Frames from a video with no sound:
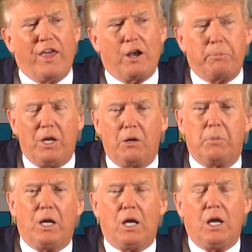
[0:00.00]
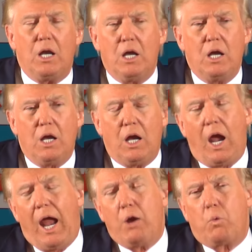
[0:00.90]
that are being made,
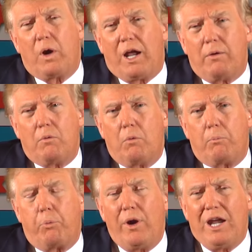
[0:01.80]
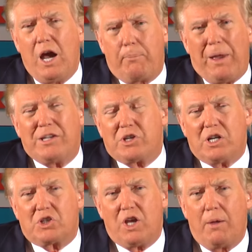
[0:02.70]
and when I bring up as an
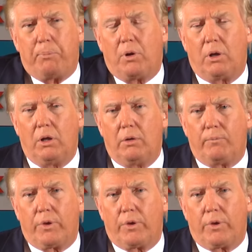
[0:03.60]
example